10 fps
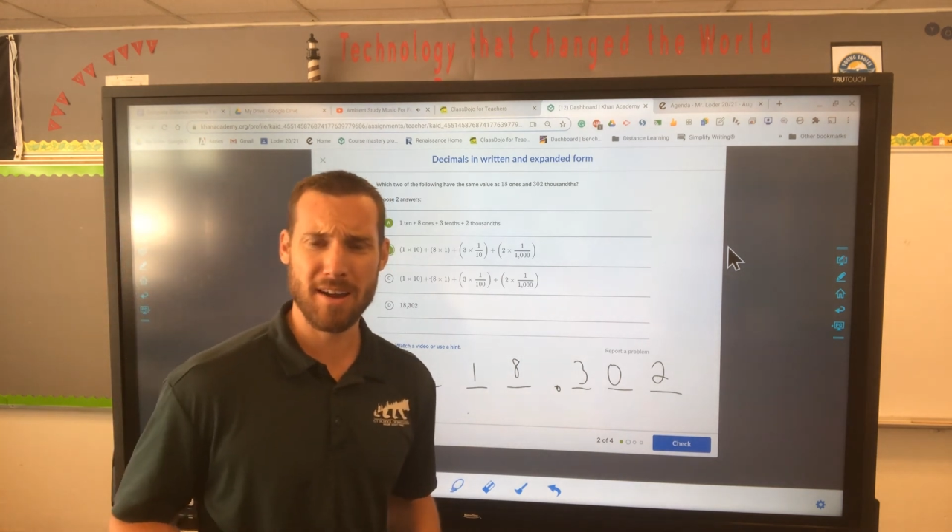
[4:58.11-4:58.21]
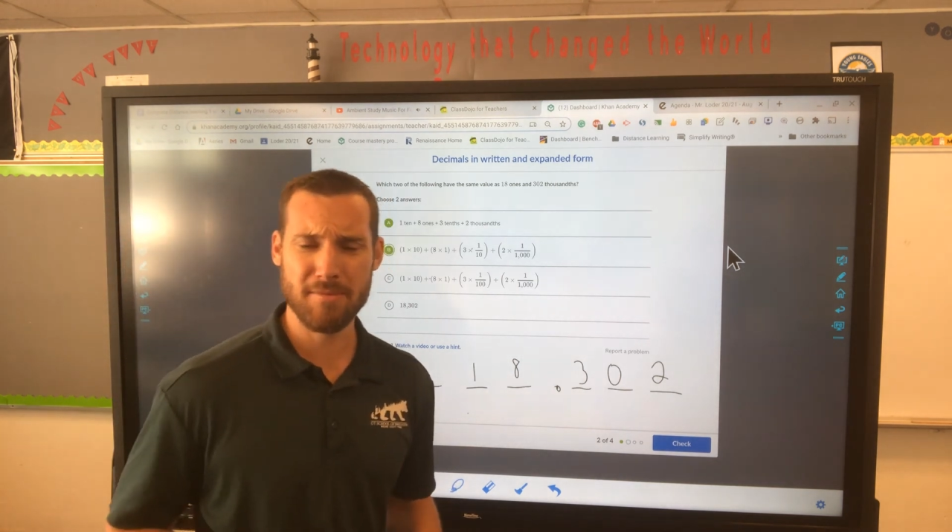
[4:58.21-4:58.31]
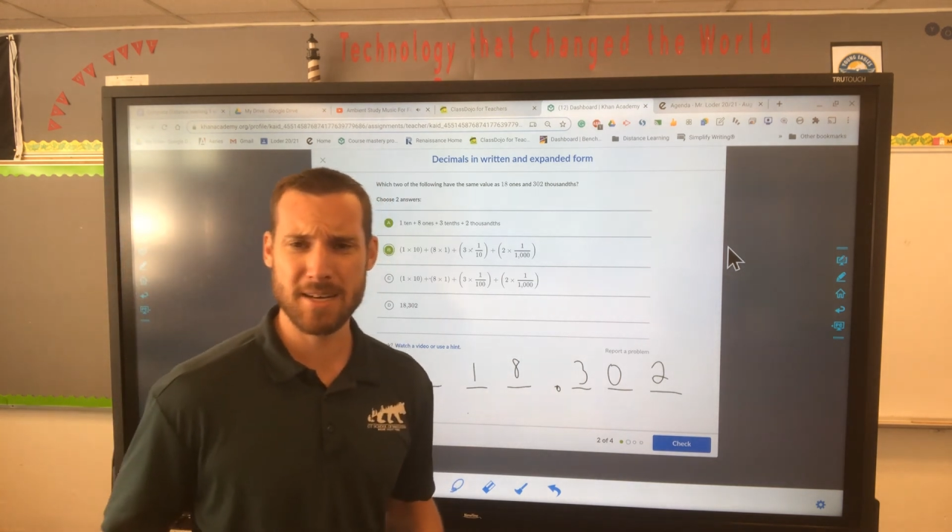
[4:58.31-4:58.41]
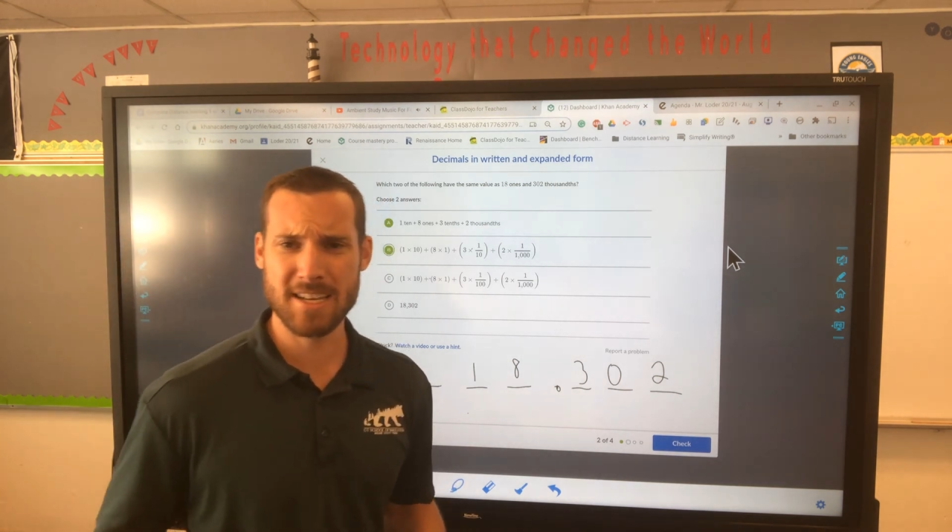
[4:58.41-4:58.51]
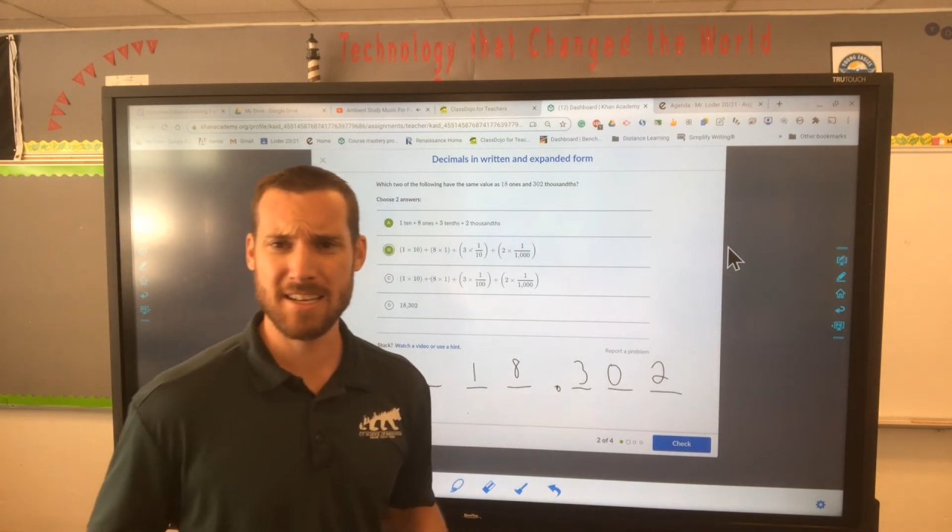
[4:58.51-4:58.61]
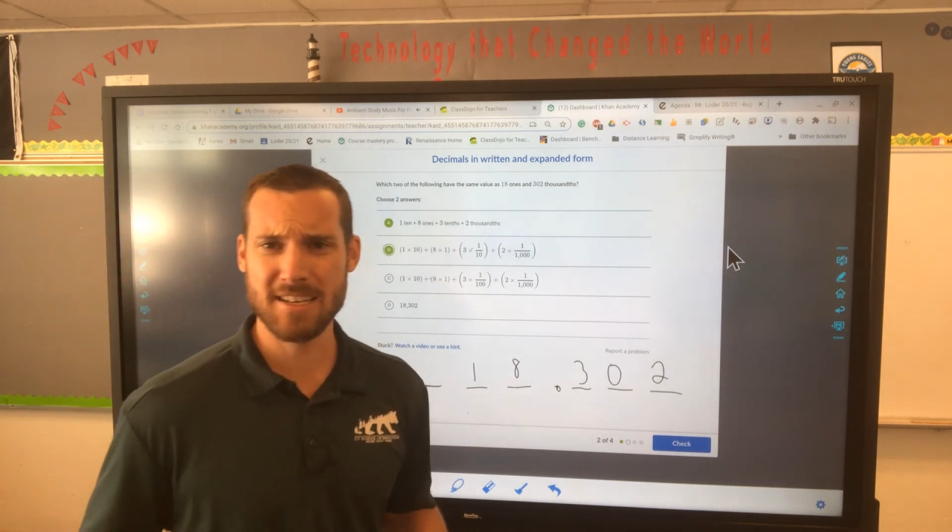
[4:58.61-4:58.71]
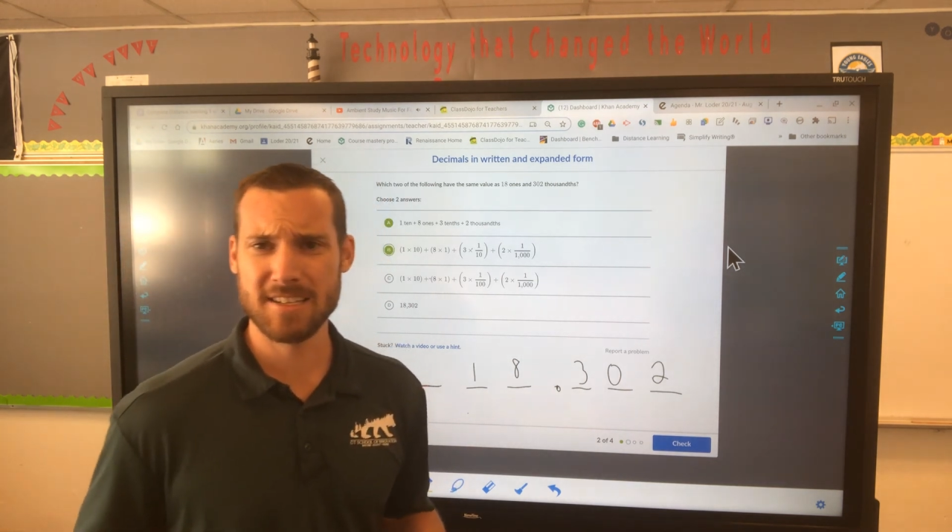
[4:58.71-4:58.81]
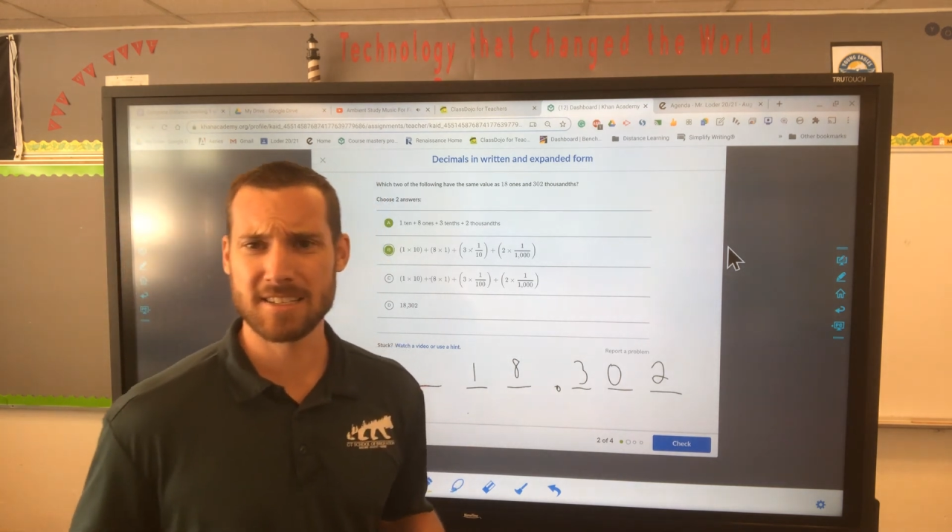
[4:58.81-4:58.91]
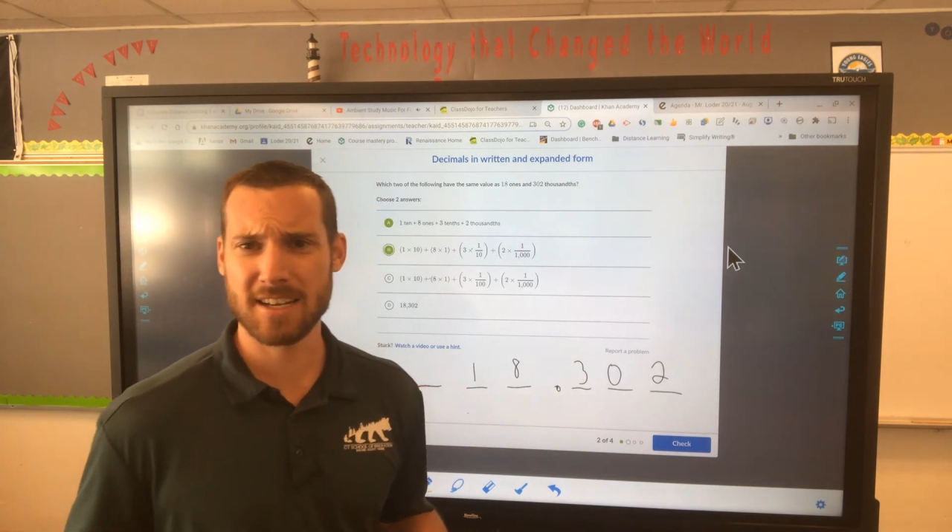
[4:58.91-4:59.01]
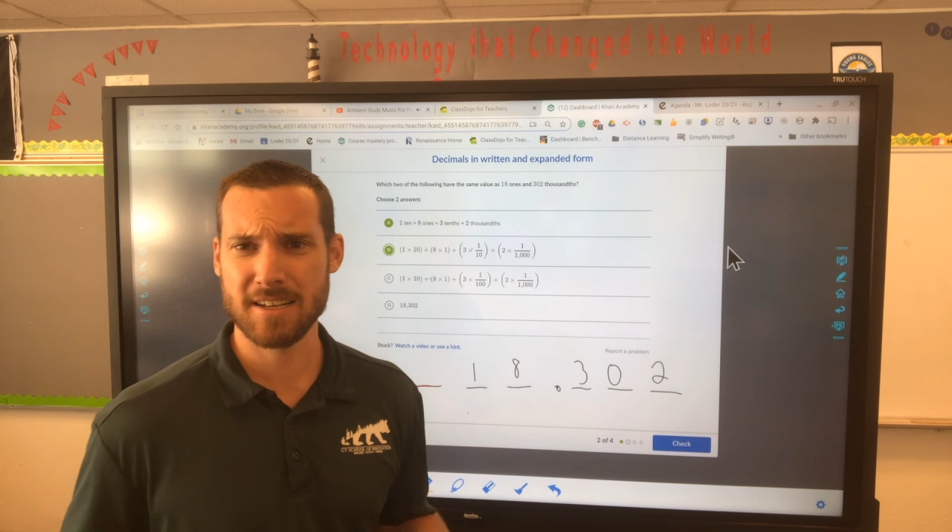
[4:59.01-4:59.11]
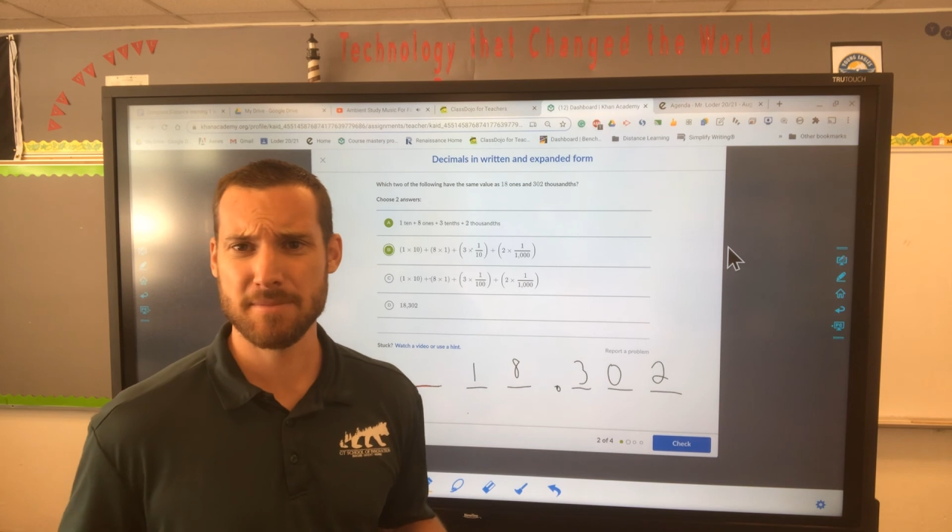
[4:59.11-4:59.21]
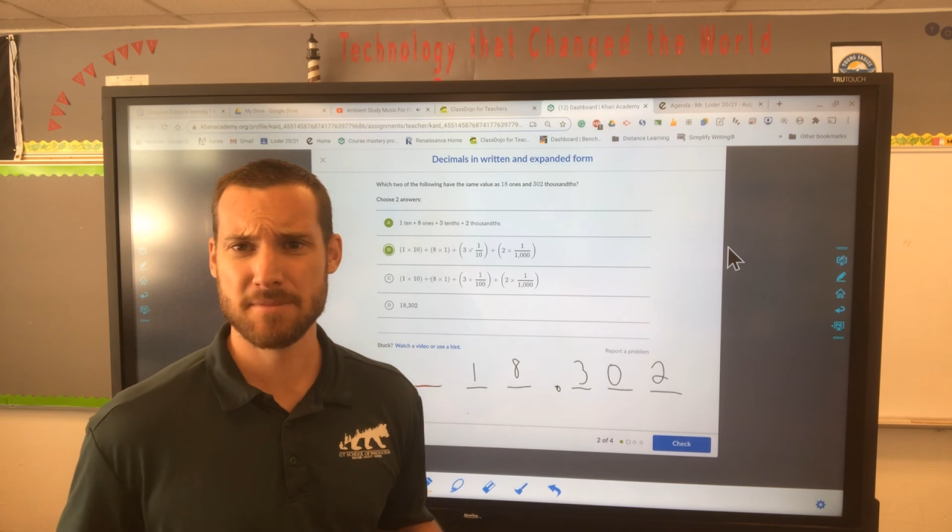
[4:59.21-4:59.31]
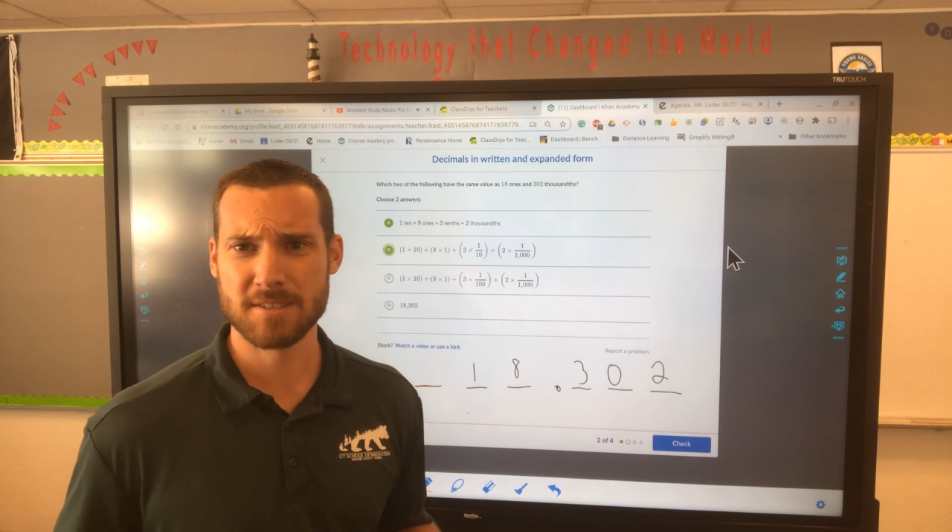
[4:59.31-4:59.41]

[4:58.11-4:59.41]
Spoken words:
many times